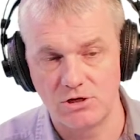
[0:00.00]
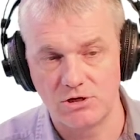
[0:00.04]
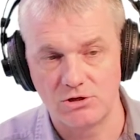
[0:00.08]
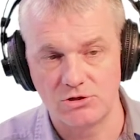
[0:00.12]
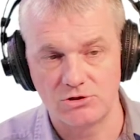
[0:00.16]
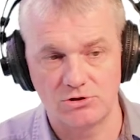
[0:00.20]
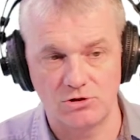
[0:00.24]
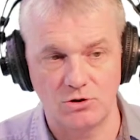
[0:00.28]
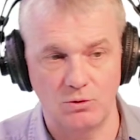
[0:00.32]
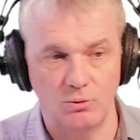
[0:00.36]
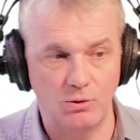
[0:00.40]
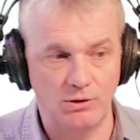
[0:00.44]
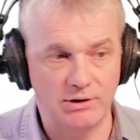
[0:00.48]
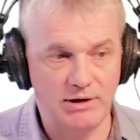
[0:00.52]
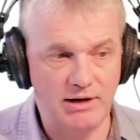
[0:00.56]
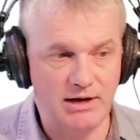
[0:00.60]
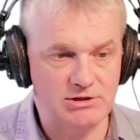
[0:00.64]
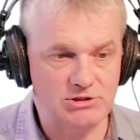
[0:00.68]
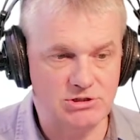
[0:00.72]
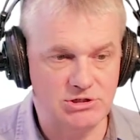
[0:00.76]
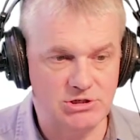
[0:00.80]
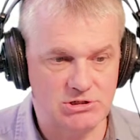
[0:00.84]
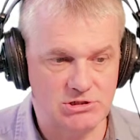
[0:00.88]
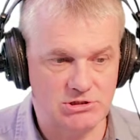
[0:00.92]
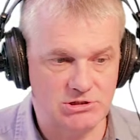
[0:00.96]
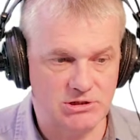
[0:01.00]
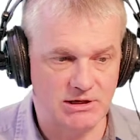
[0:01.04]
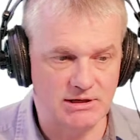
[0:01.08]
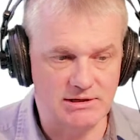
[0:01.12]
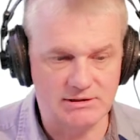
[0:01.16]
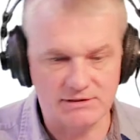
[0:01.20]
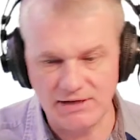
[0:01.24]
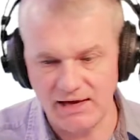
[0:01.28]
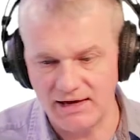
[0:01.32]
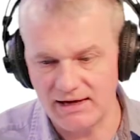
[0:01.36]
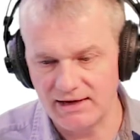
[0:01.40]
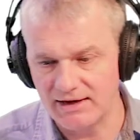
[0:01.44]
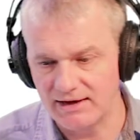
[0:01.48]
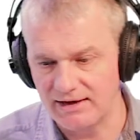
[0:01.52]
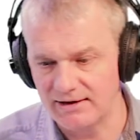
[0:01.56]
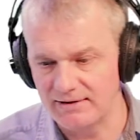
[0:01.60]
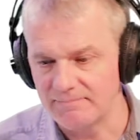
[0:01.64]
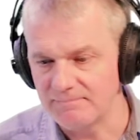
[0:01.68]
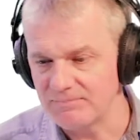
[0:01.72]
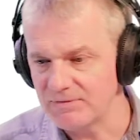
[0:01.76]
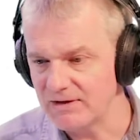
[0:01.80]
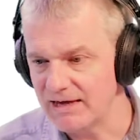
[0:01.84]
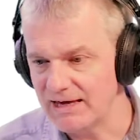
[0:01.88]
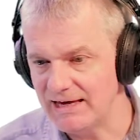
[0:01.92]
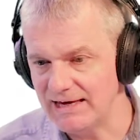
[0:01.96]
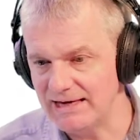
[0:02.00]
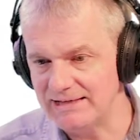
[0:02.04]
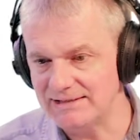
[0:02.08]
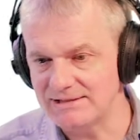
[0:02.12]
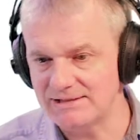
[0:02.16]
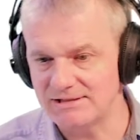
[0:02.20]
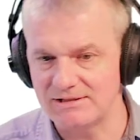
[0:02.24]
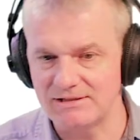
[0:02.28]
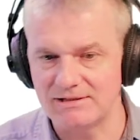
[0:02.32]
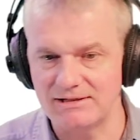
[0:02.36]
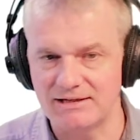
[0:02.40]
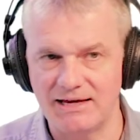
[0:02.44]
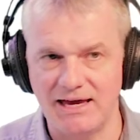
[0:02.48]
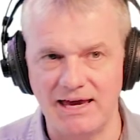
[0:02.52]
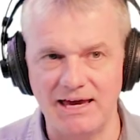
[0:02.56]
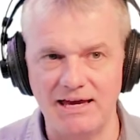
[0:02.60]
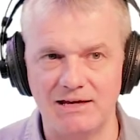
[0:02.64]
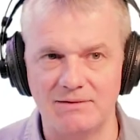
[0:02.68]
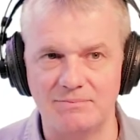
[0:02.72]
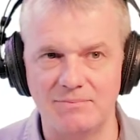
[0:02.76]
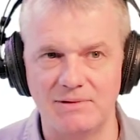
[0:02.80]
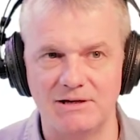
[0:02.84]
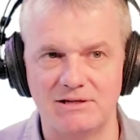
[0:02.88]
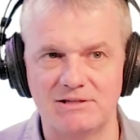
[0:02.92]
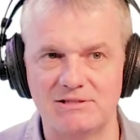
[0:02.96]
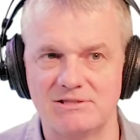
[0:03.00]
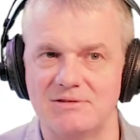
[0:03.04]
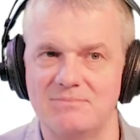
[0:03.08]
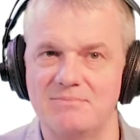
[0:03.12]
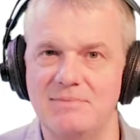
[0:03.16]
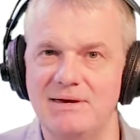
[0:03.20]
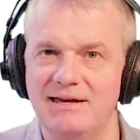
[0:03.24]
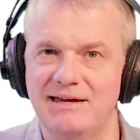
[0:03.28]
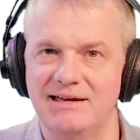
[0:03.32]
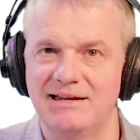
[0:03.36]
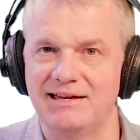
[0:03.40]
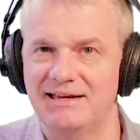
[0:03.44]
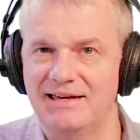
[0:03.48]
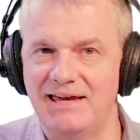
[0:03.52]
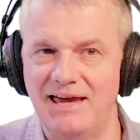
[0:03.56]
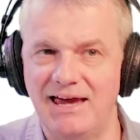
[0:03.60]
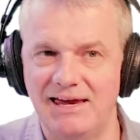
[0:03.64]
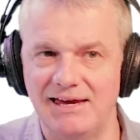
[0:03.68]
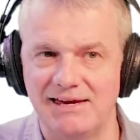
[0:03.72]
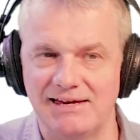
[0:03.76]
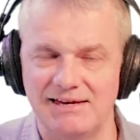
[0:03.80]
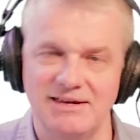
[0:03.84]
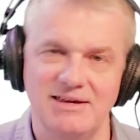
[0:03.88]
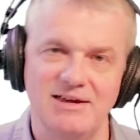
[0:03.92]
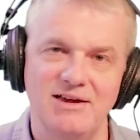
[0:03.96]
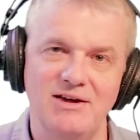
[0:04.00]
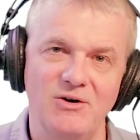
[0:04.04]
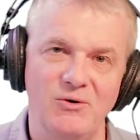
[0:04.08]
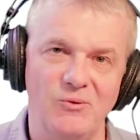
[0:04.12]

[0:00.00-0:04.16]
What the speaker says: So we're not just like taking instant cake mix and making a cake.